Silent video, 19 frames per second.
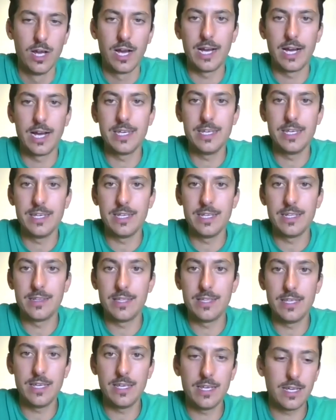I
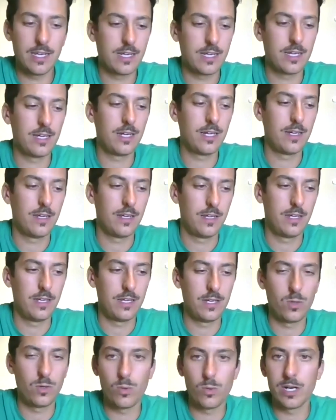think
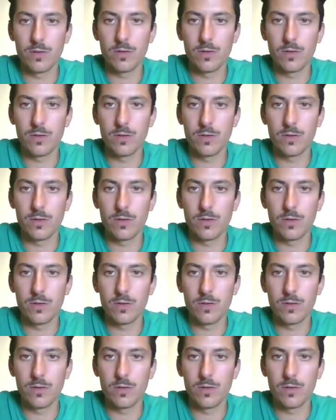one